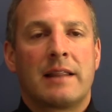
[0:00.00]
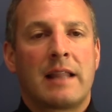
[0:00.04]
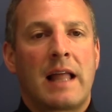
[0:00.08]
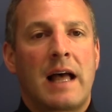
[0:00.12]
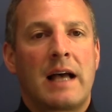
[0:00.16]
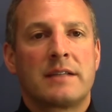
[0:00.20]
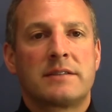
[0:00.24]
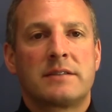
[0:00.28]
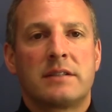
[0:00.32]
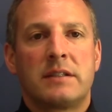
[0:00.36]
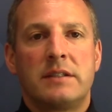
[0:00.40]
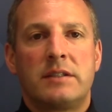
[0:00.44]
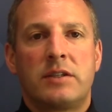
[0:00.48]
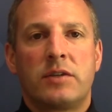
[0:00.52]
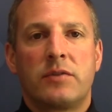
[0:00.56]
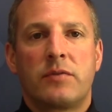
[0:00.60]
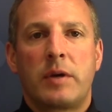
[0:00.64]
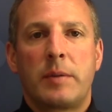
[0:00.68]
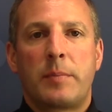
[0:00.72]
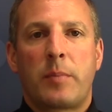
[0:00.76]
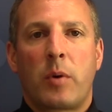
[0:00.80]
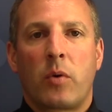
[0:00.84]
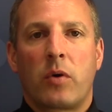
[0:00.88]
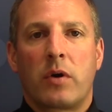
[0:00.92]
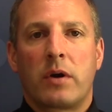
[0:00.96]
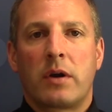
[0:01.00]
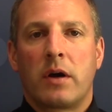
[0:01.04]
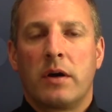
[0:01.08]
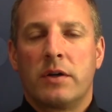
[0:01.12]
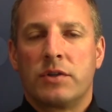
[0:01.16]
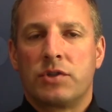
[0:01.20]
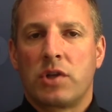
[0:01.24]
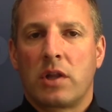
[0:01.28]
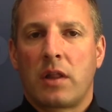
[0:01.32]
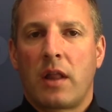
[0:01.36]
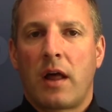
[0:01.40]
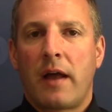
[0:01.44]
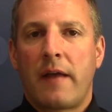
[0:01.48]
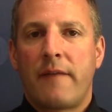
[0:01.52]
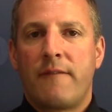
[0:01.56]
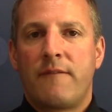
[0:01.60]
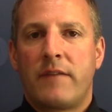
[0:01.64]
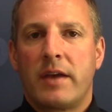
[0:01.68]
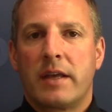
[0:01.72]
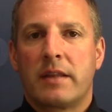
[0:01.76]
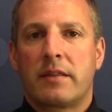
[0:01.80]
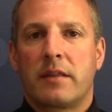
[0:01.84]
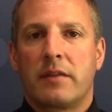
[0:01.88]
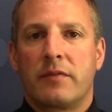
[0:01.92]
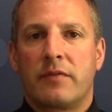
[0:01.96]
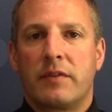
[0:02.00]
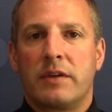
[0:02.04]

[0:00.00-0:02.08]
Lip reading: lastly, to report, on July 5th of